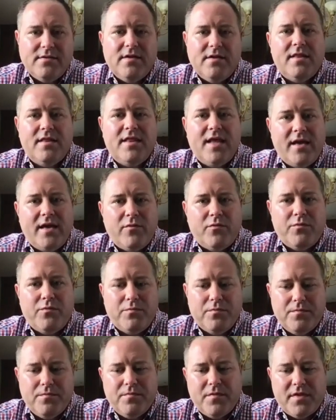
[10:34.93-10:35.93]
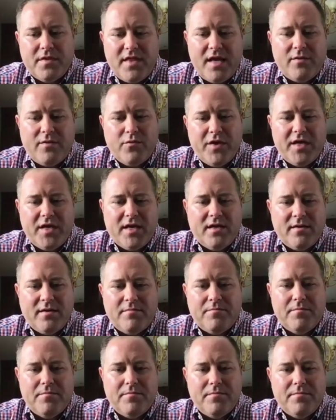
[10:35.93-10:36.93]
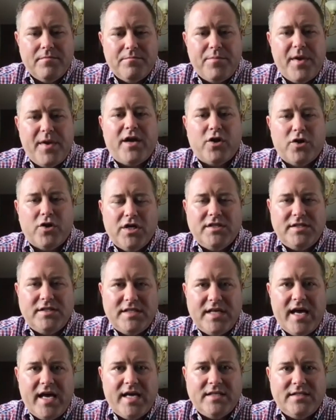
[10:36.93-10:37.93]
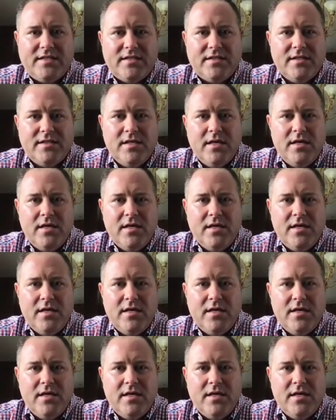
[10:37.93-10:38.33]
then then we can better assess